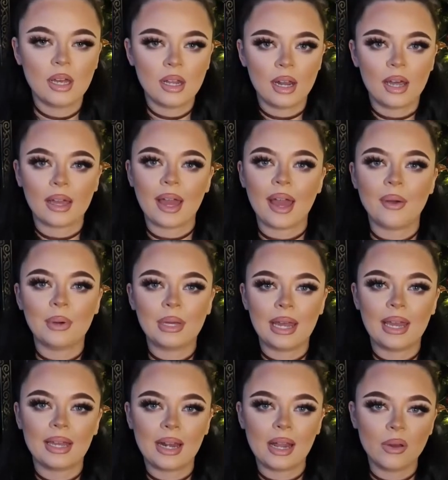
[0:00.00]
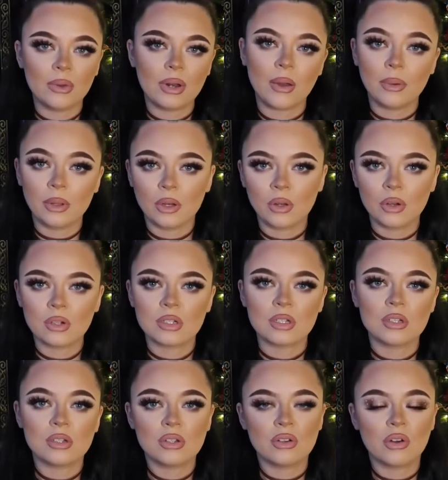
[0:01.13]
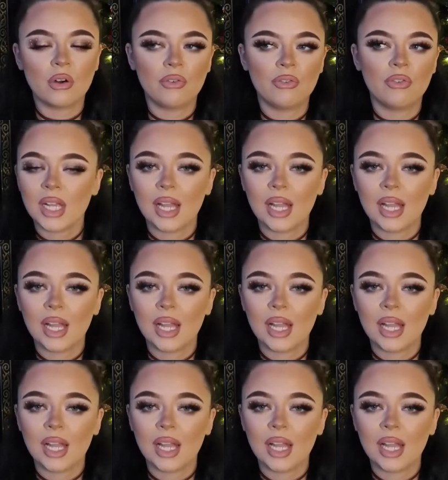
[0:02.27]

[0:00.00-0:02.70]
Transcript: like how I lay it out and how it looks and stuff.